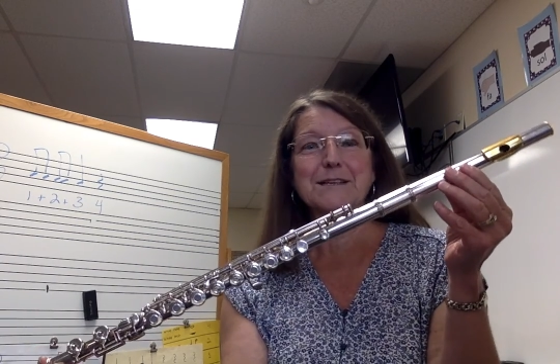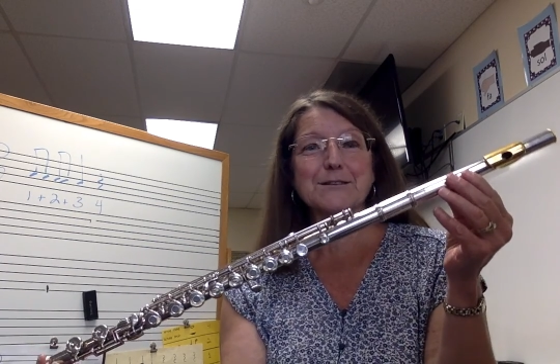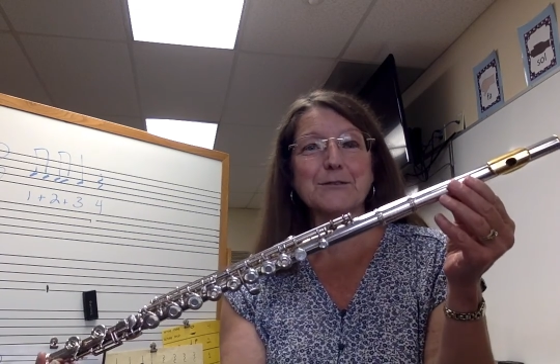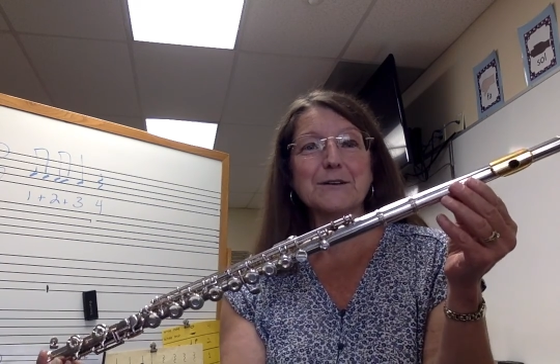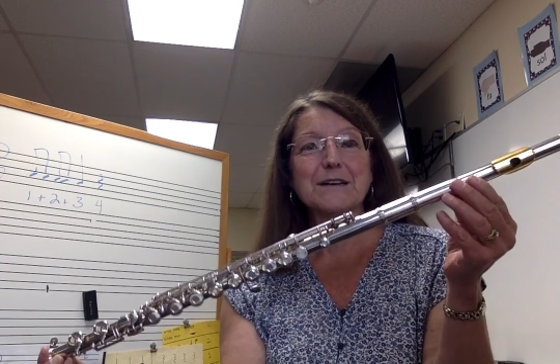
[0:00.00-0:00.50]

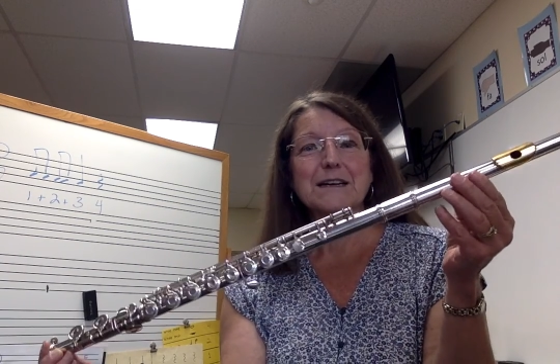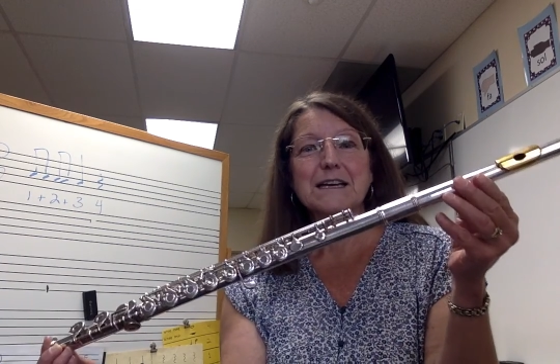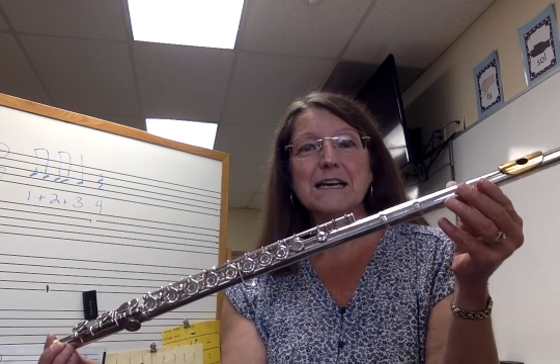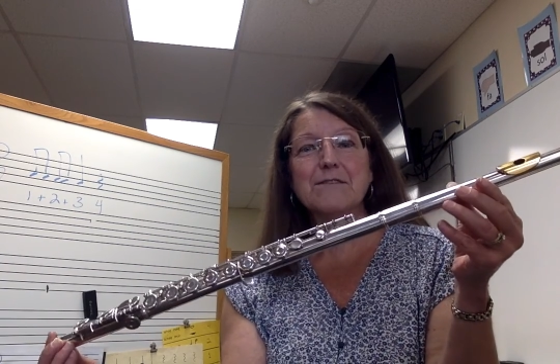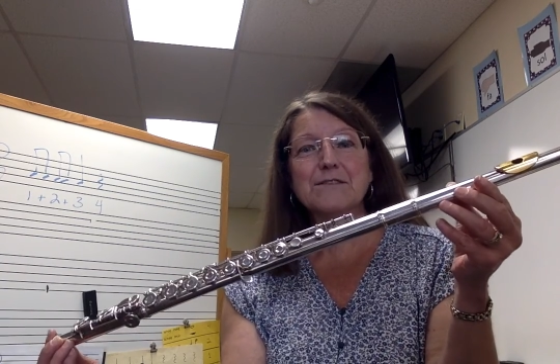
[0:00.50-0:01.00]
So
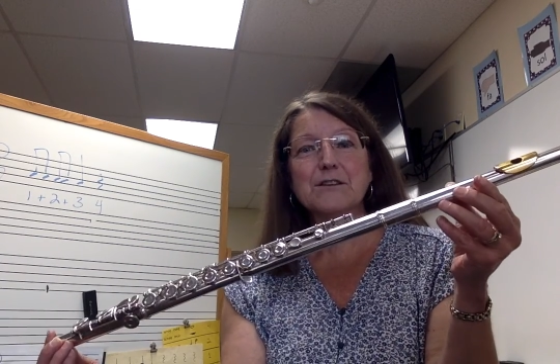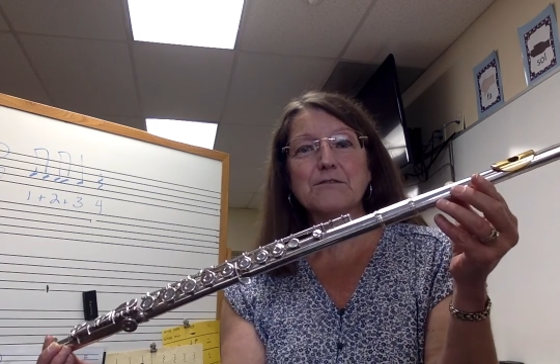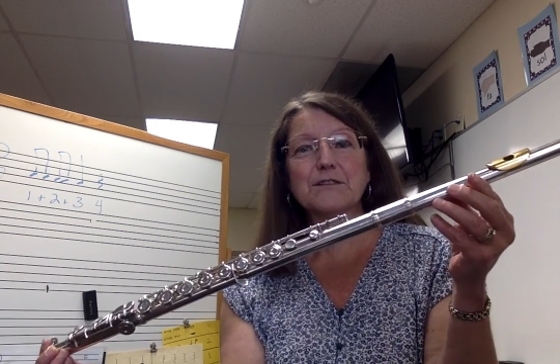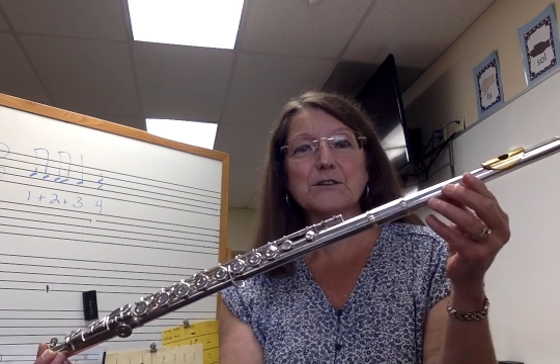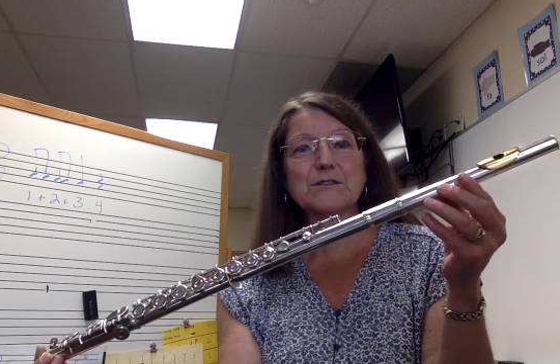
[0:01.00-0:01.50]
even though
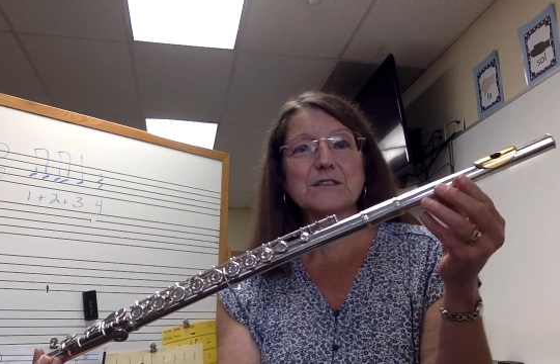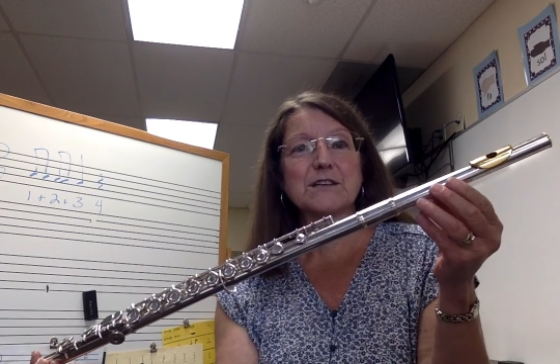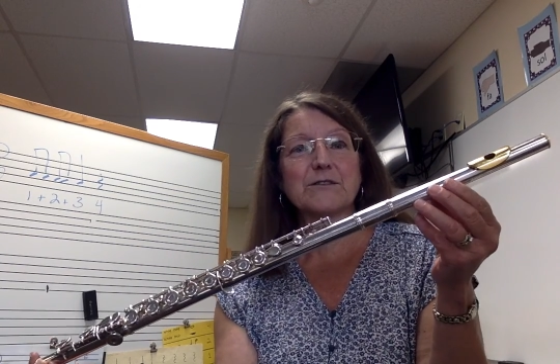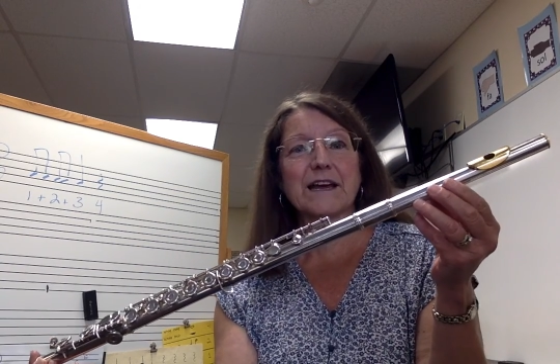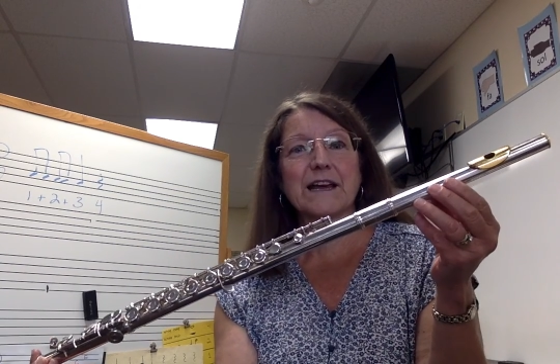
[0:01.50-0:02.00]
flutes
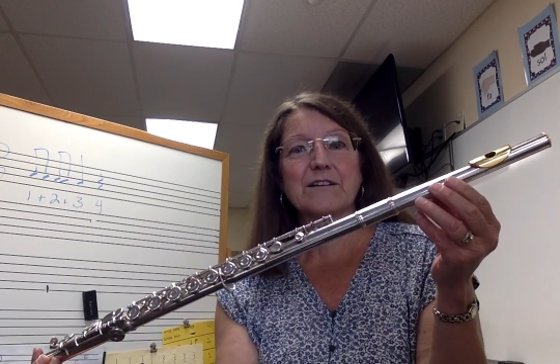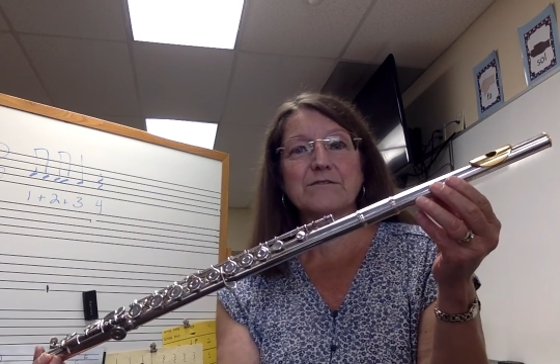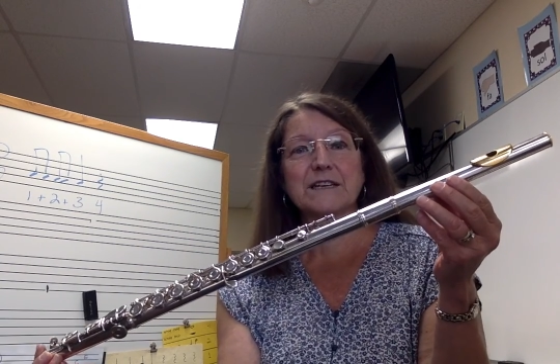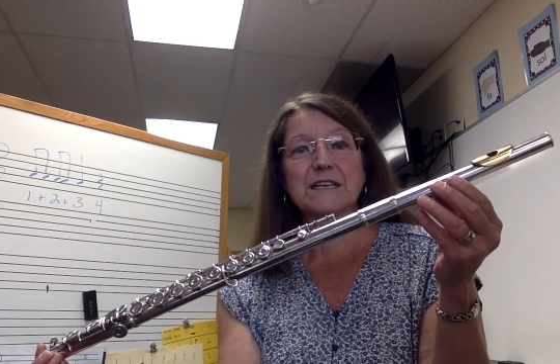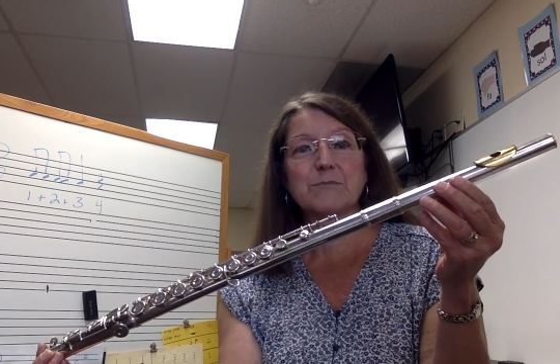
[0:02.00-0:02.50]
don't have
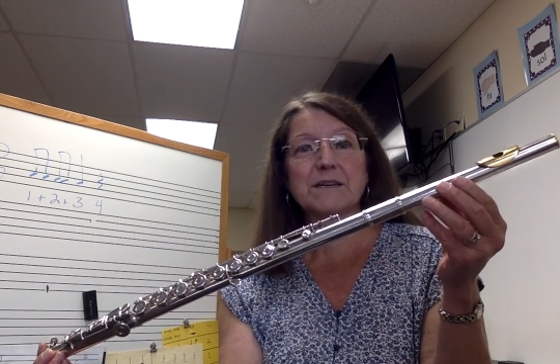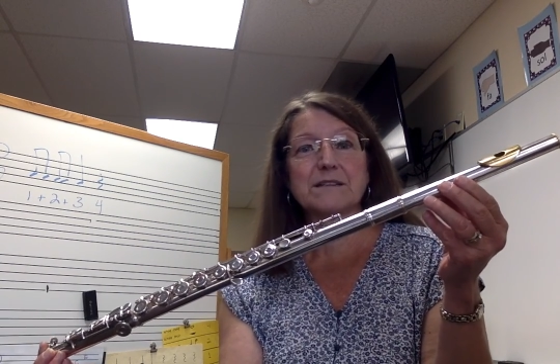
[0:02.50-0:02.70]
any